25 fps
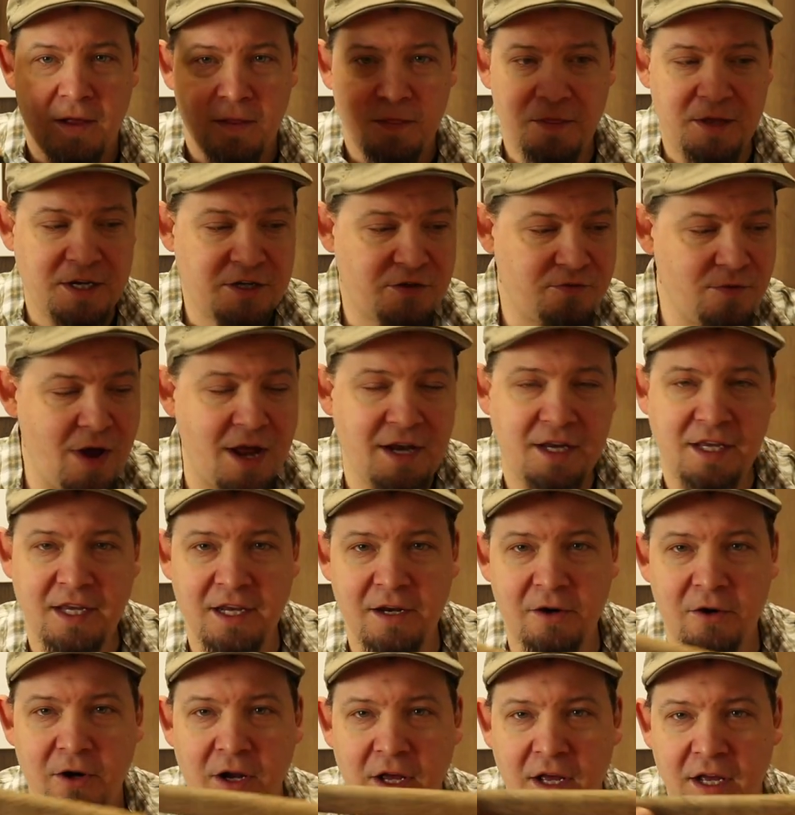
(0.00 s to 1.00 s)
This right
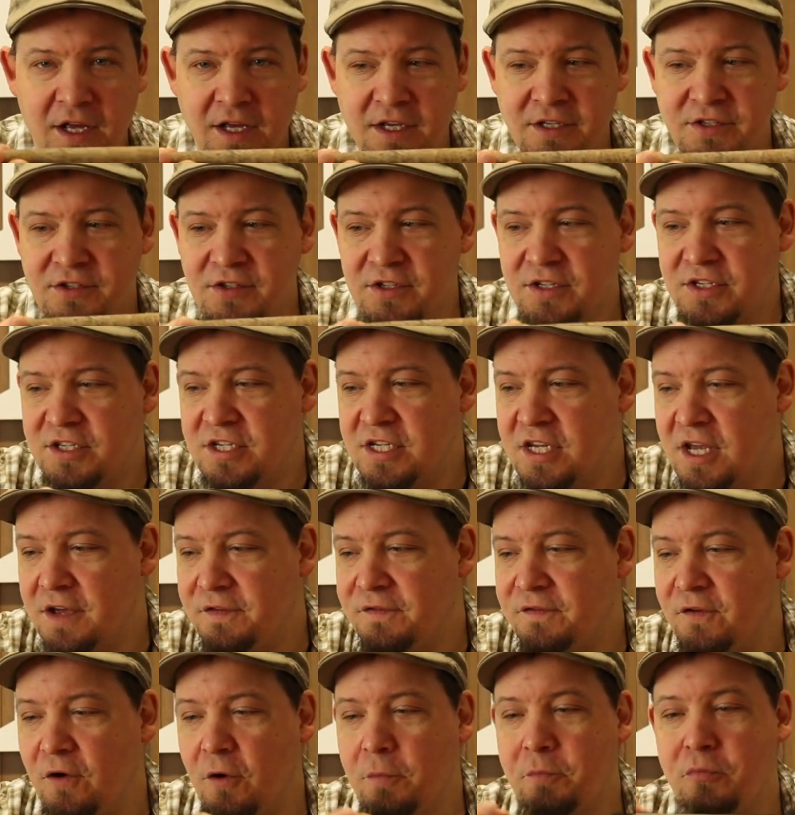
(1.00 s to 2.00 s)
here is the
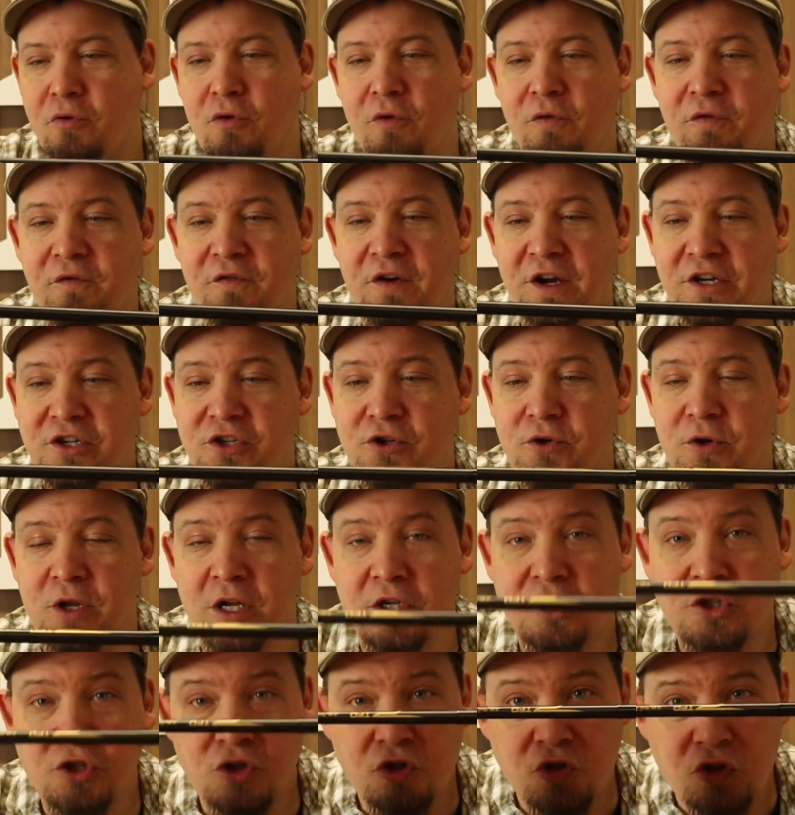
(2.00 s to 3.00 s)
TFO
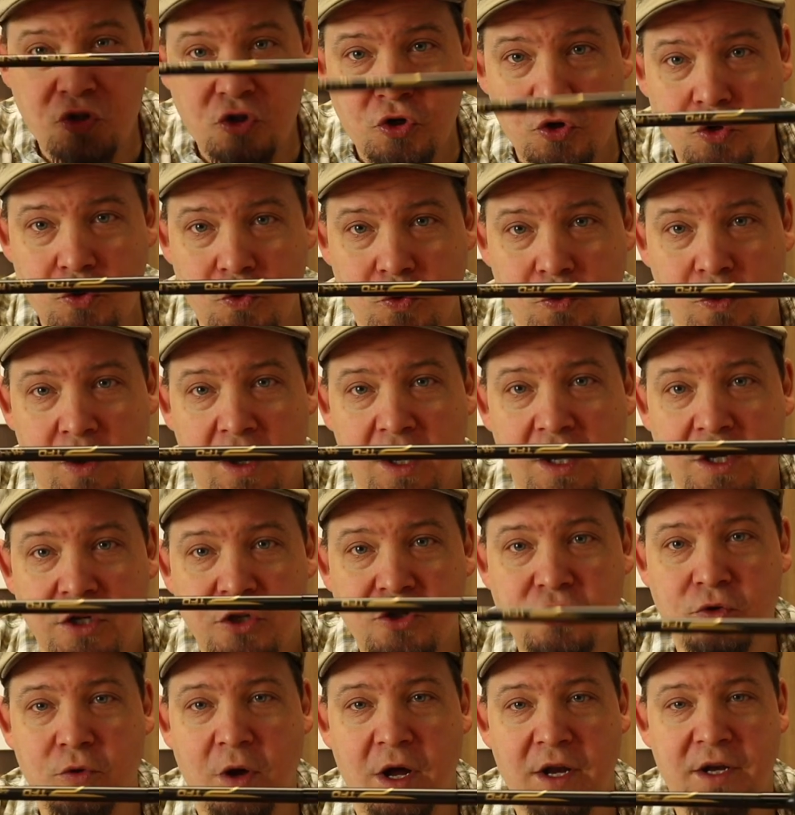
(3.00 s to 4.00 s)
Professional 2
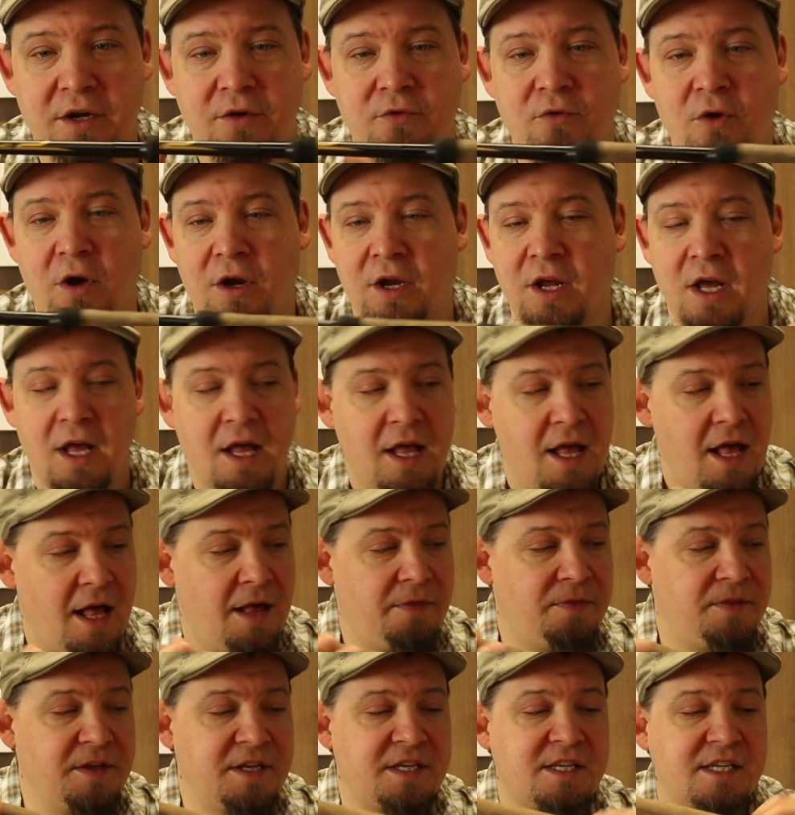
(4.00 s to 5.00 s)
two-handed rod,
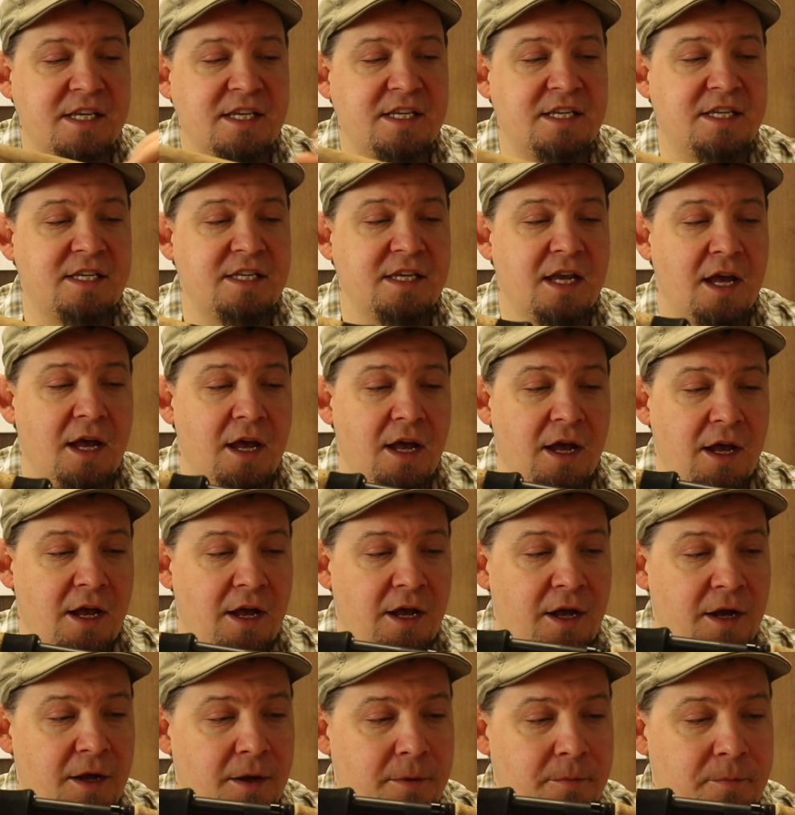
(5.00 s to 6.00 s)
and this is
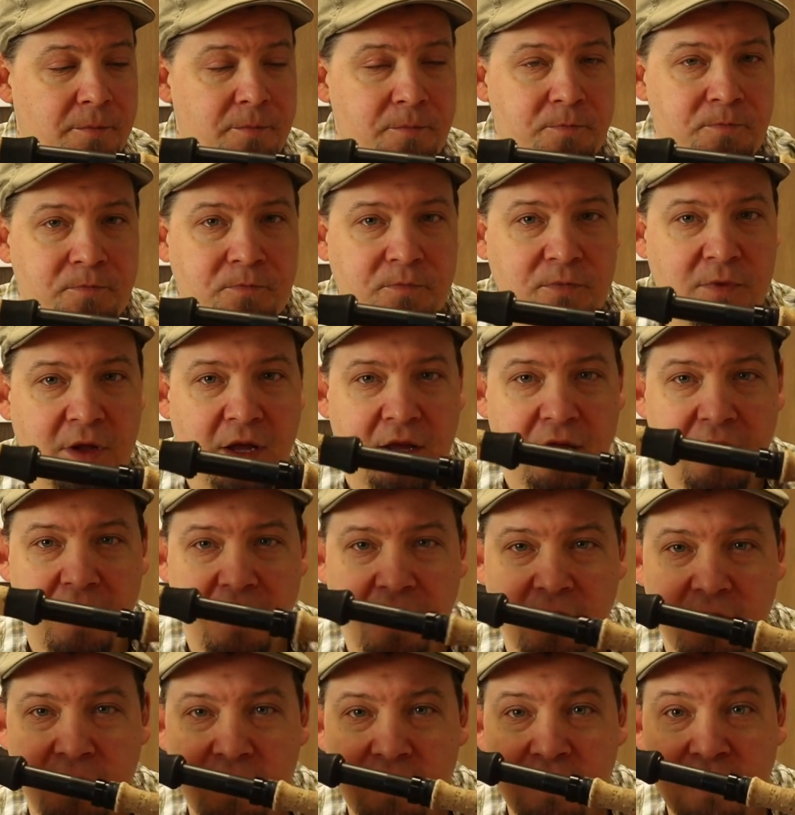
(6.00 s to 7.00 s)

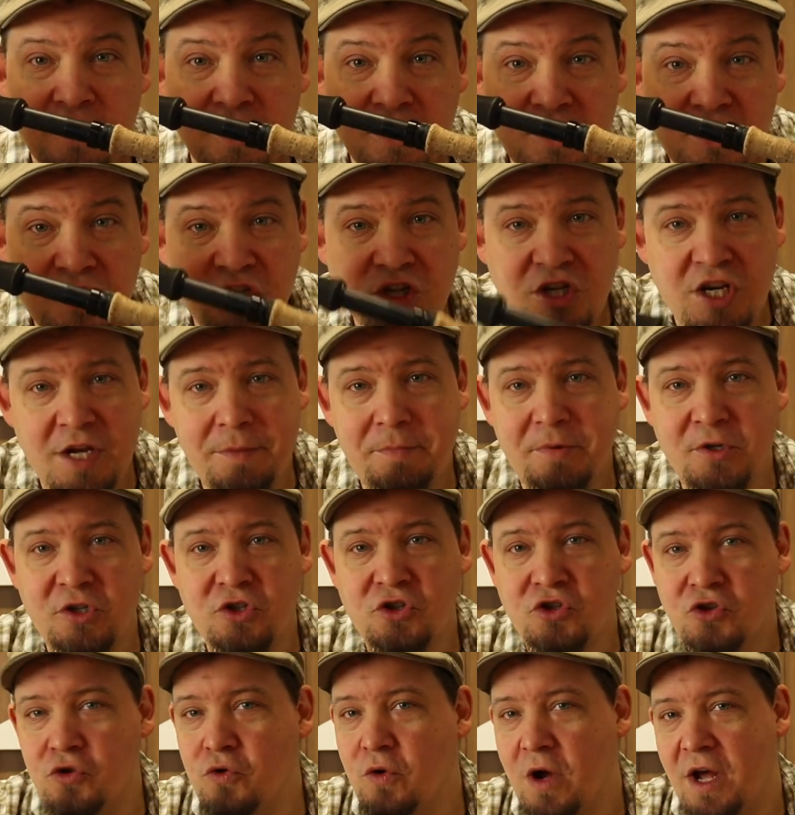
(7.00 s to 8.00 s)
the
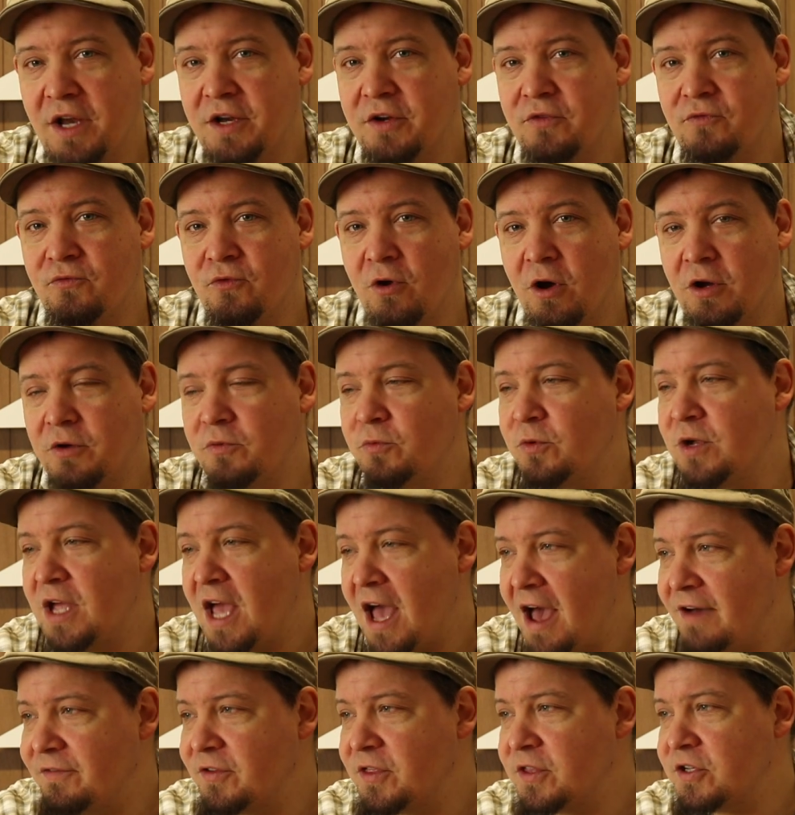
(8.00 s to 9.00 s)
cheapest two-handed rod we
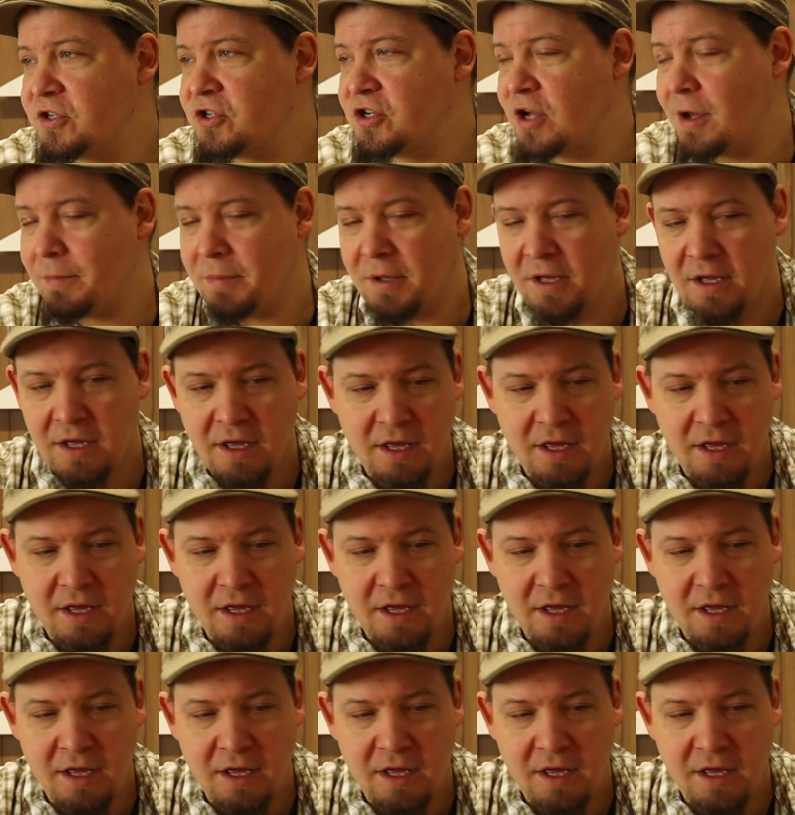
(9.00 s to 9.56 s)
have in the shop.